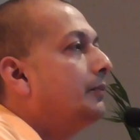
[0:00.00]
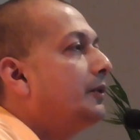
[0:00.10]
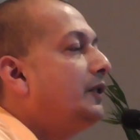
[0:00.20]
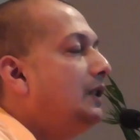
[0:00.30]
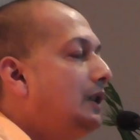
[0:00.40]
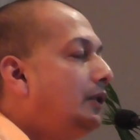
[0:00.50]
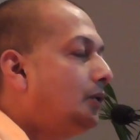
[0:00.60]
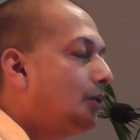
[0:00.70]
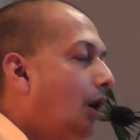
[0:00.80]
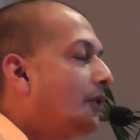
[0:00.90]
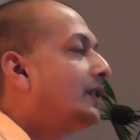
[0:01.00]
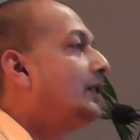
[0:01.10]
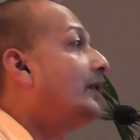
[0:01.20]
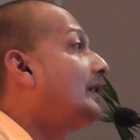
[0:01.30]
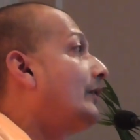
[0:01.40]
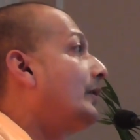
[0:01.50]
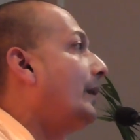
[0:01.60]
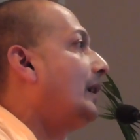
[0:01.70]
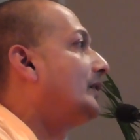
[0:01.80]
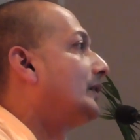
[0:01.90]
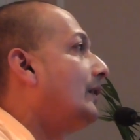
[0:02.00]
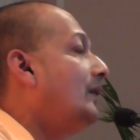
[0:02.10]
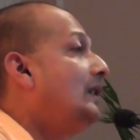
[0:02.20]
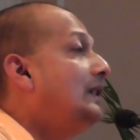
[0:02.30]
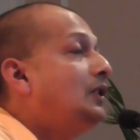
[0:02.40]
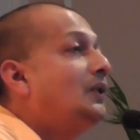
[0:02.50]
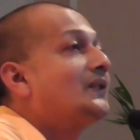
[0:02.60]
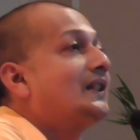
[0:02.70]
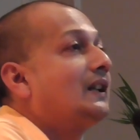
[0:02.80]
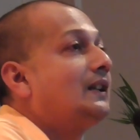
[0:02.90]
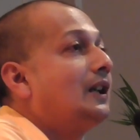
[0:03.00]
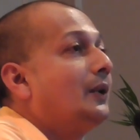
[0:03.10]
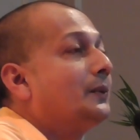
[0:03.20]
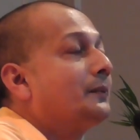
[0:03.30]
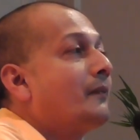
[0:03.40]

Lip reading: but we need to concentrate our minds. We need to settle down.